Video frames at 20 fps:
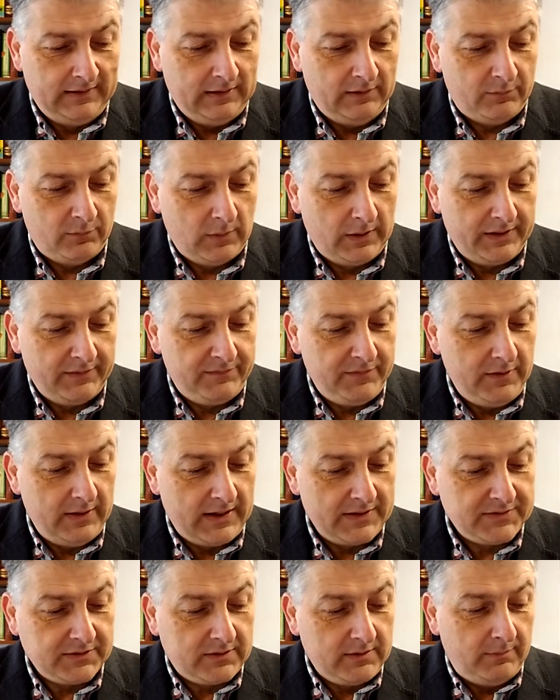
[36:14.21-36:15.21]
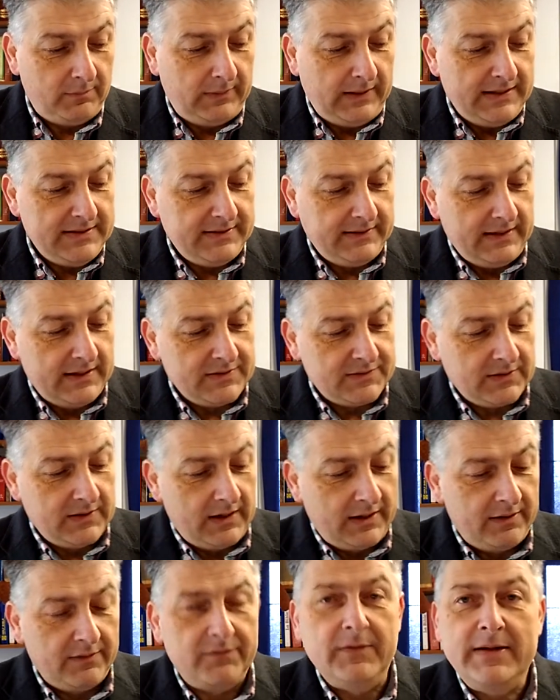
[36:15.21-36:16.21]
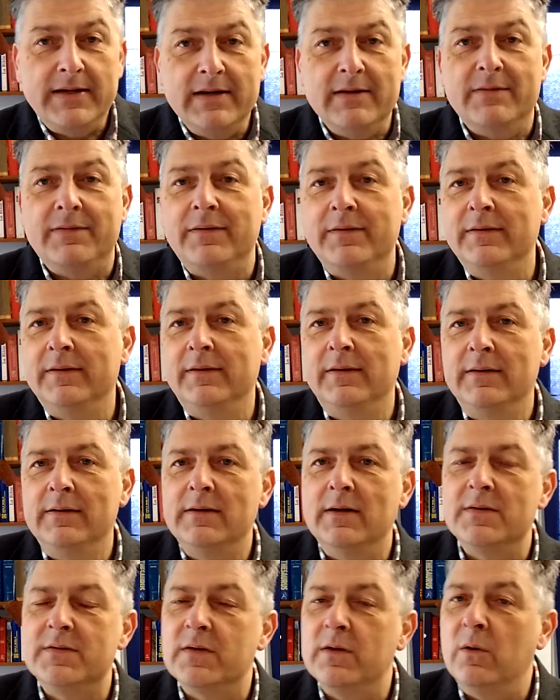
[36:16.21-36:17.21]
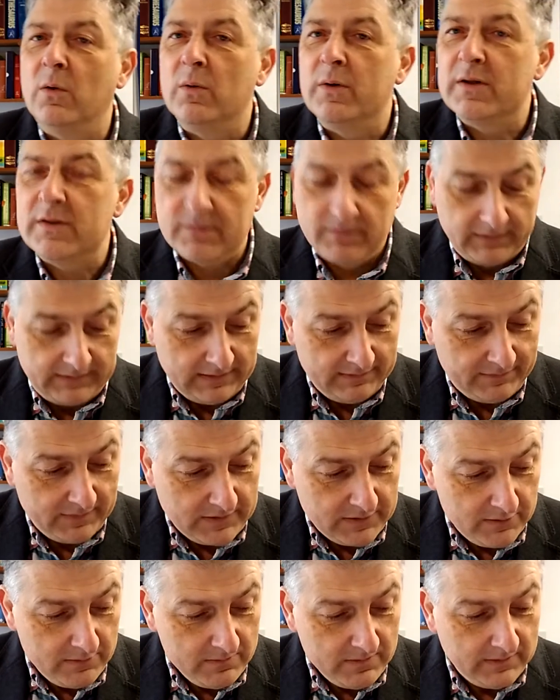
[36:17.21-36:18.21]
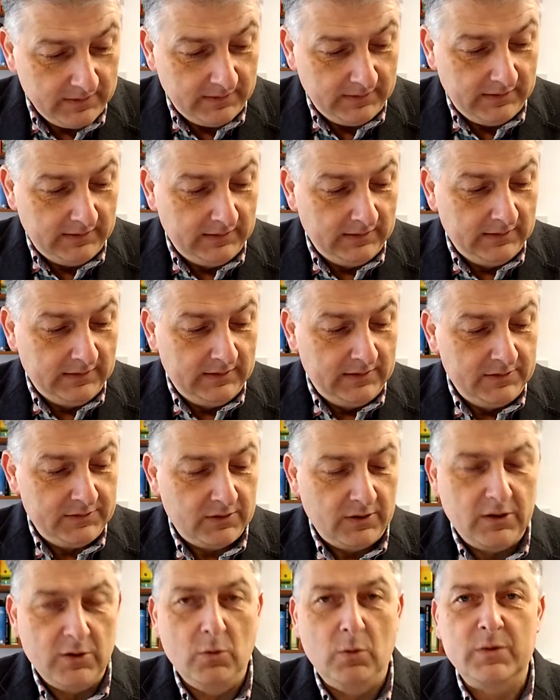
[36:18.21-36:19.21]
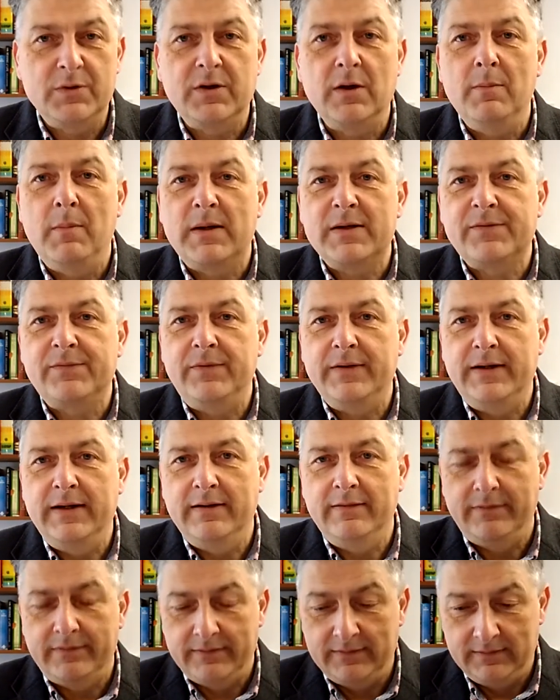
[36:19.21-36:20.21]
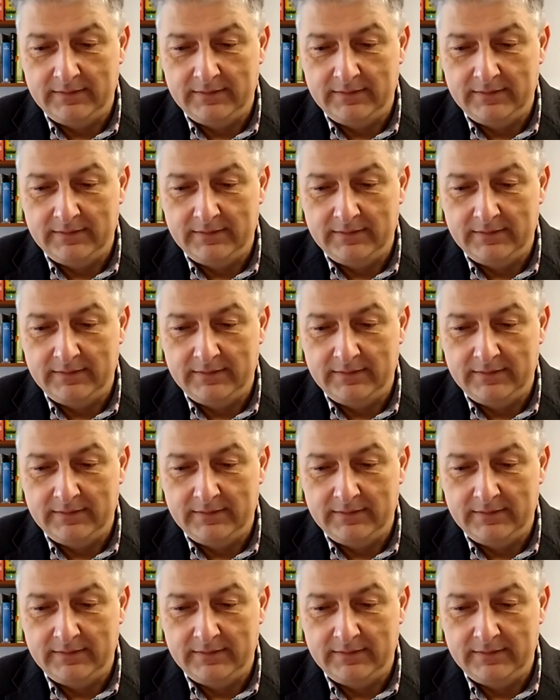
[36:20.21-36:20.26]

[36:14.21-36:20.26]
If one of you has a complaint against another, forgive, as the Lord has forgiven you, so you also must forgive.